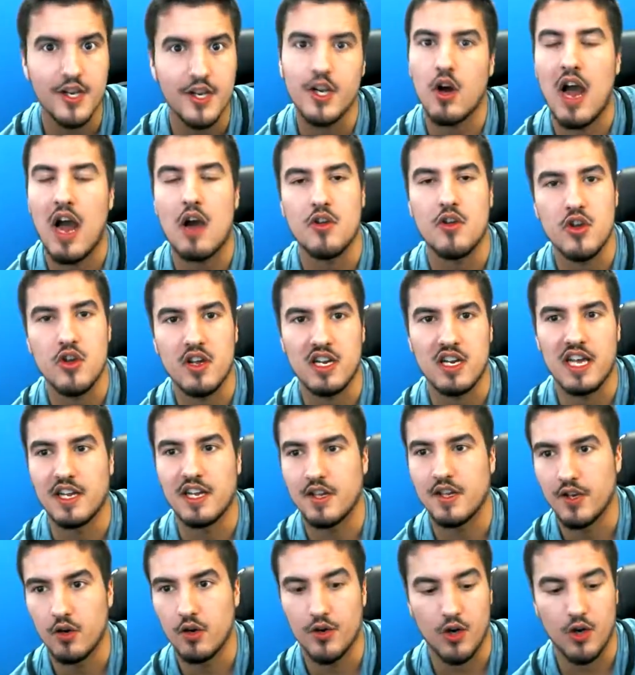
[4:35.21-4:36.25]
You know how you get
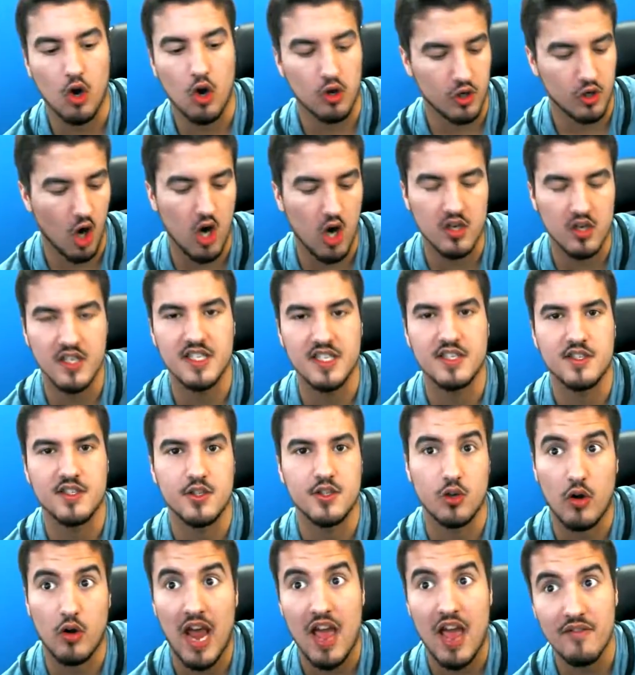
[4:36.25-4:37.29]
like you know your
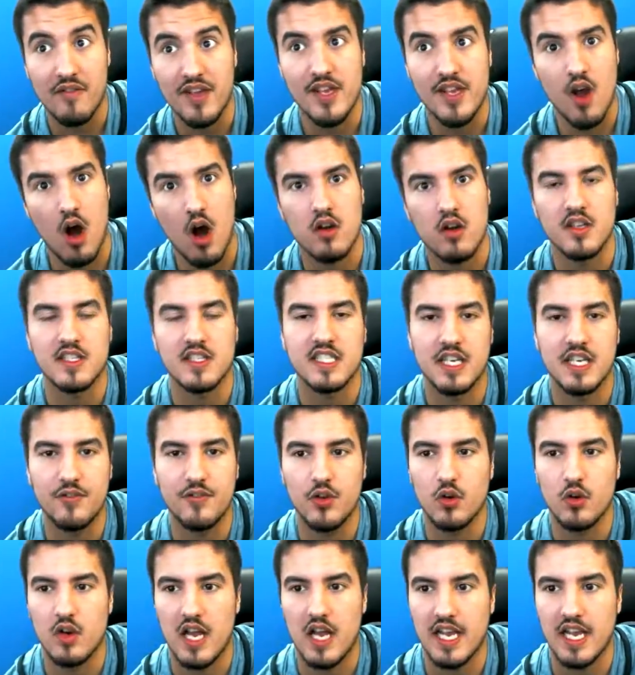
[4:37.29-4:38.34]
gauntlets, your heavy gauntlets give
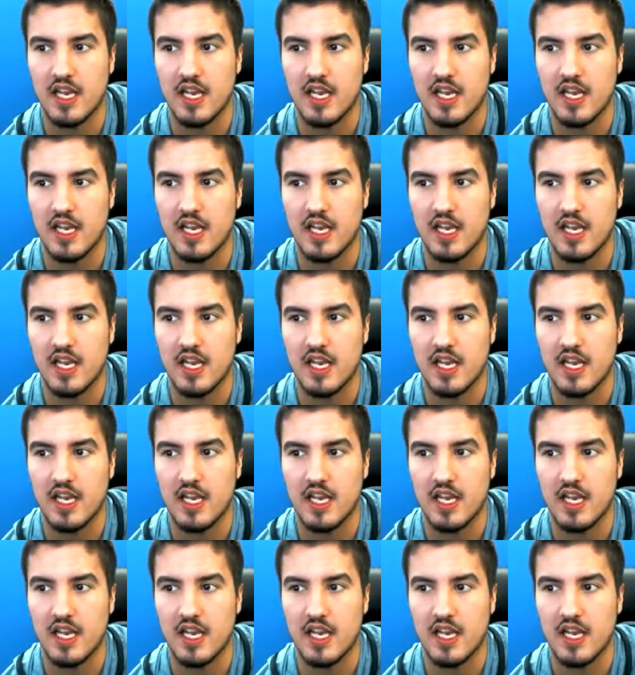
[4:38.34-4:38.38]
you